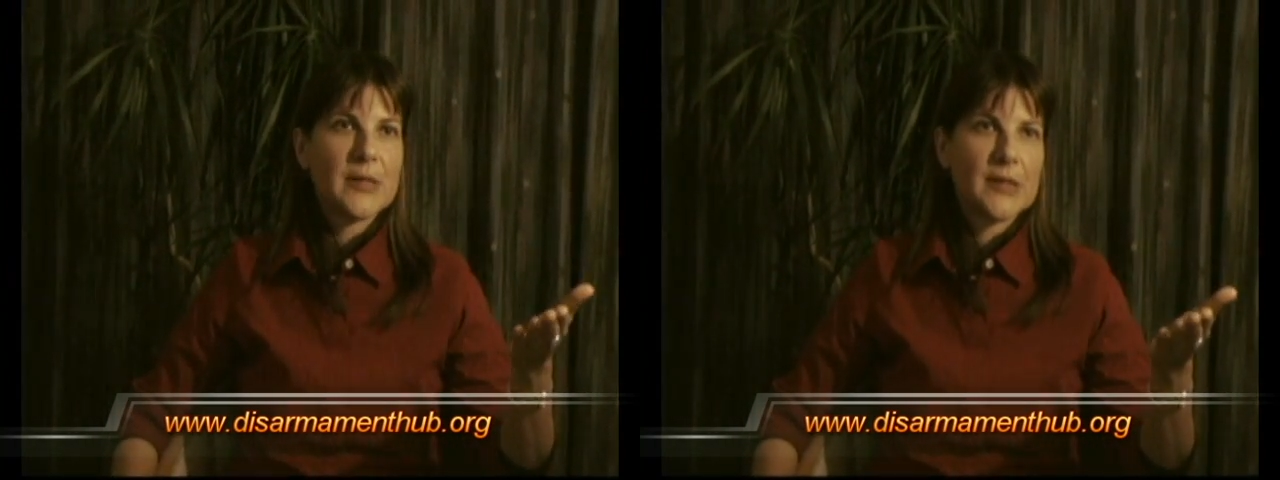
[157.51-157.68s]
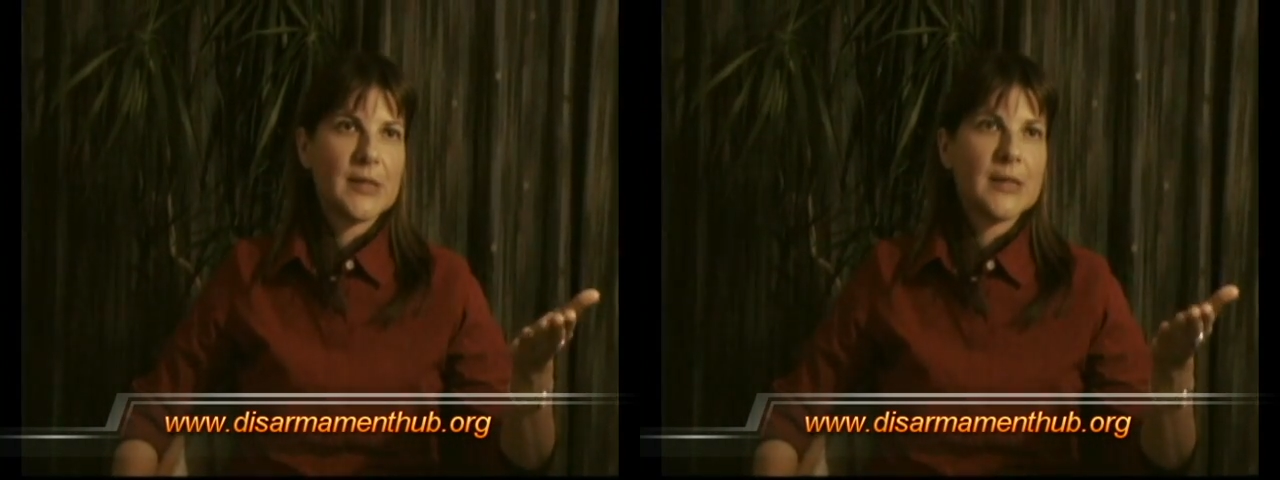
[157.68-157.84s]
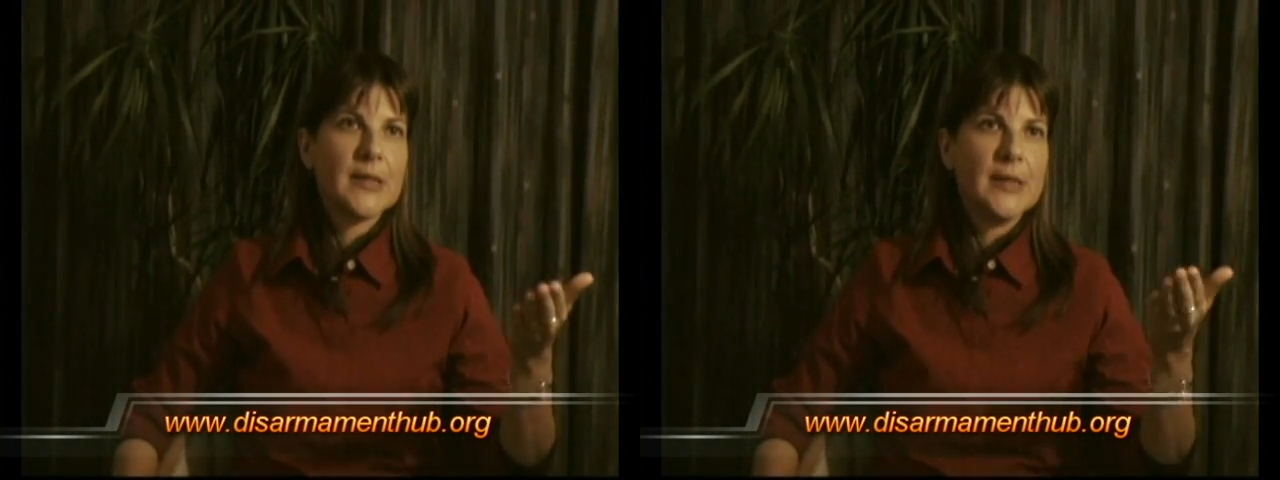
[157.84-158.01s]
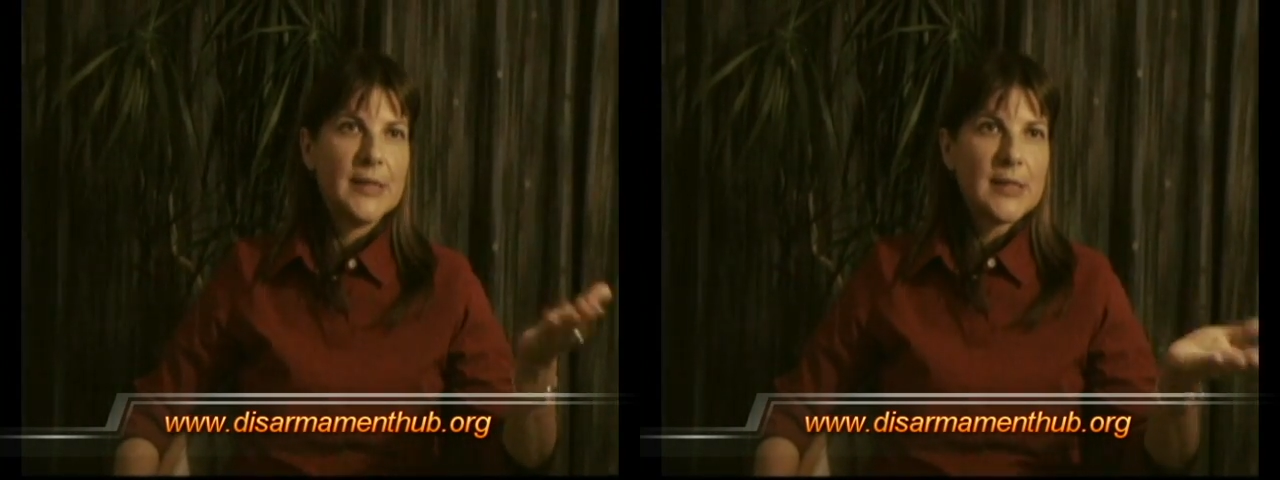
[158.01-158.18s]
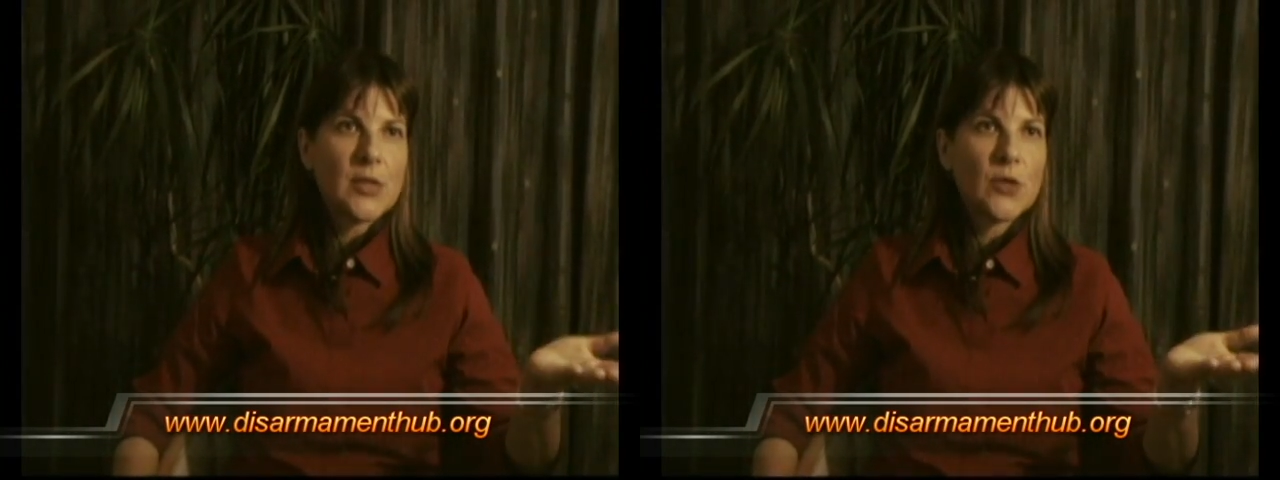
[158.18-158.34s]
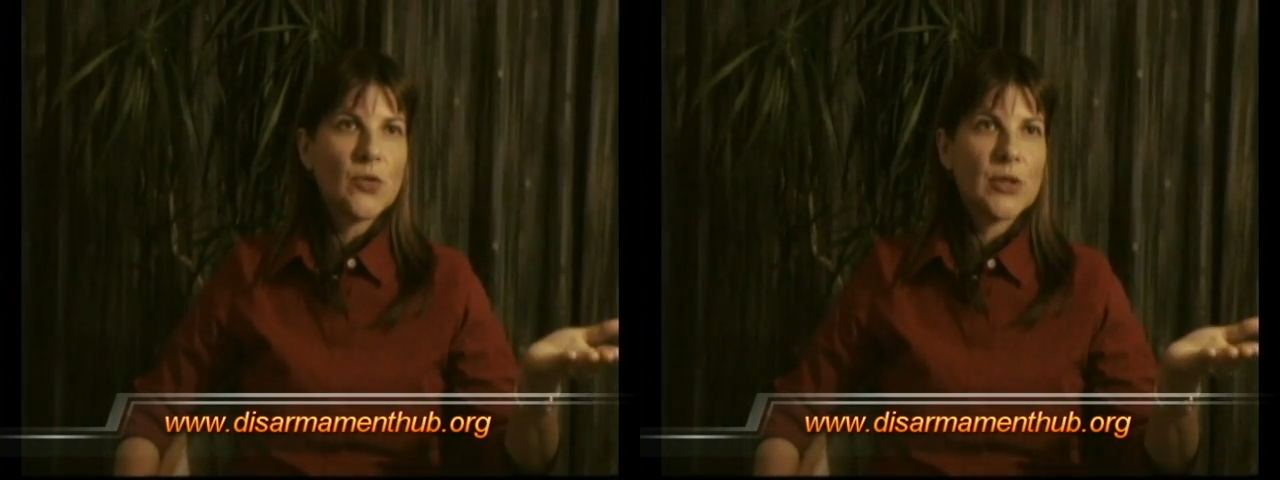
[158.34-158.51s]
certain
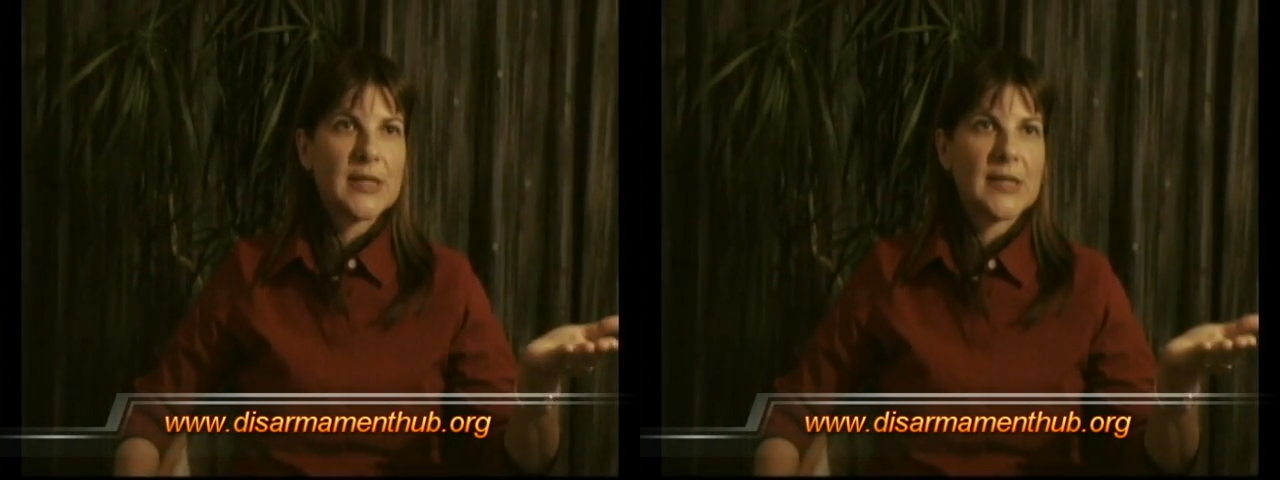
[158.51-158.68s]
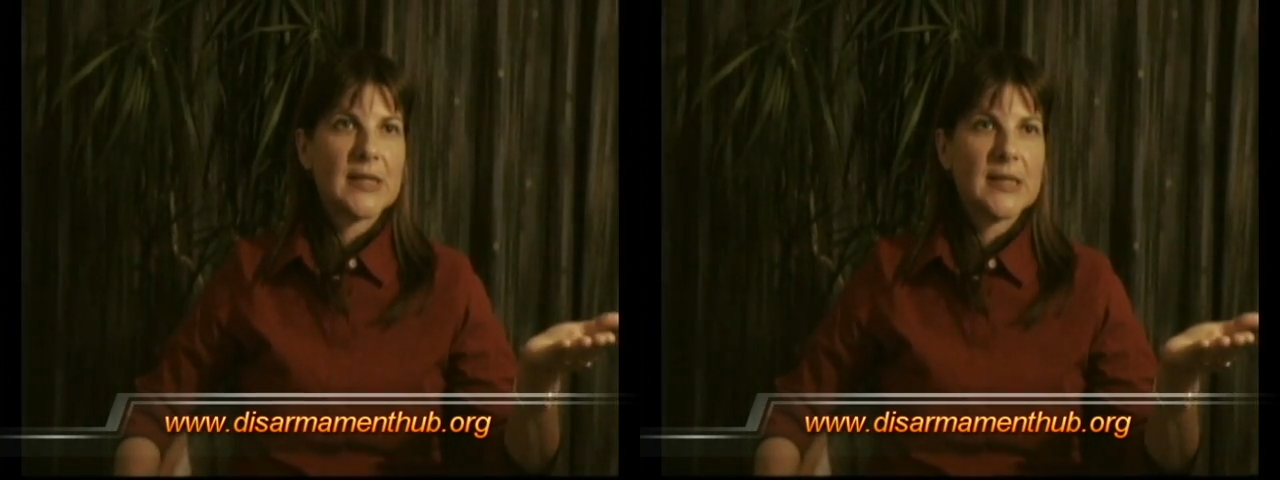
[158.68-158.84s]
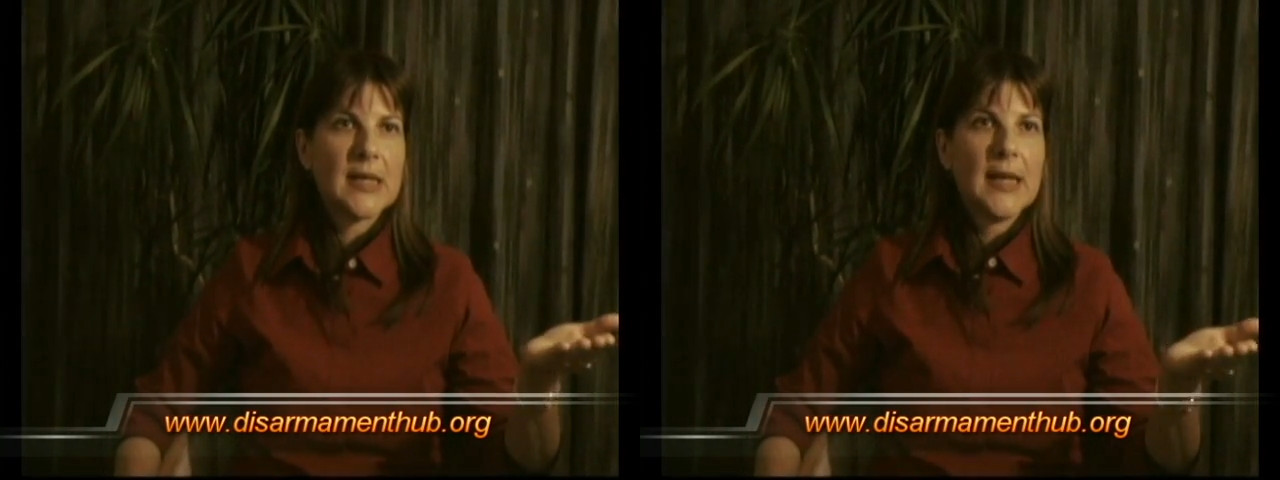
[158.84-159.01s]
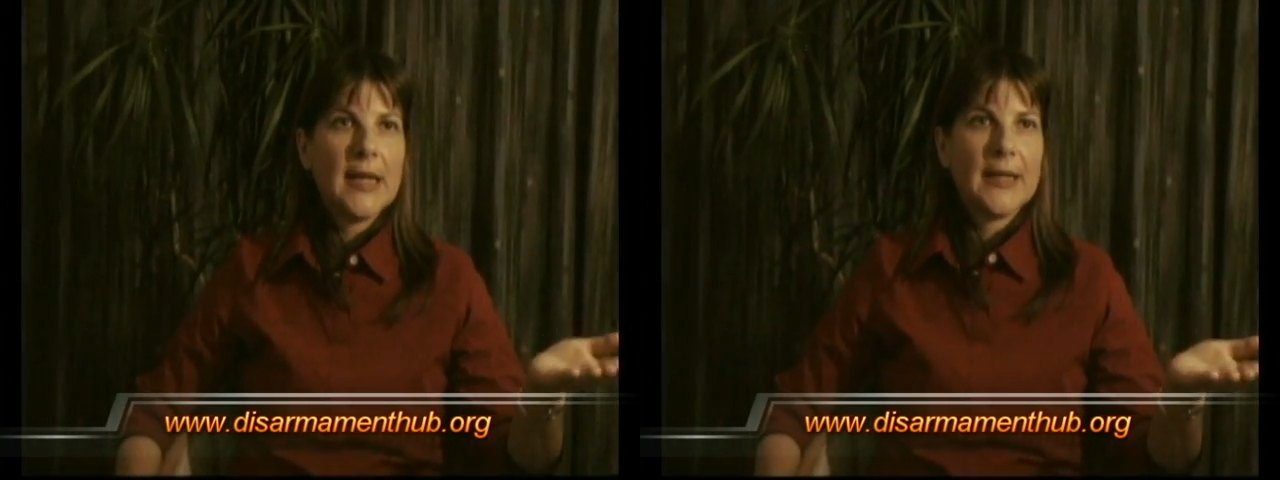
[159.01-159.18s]
discourses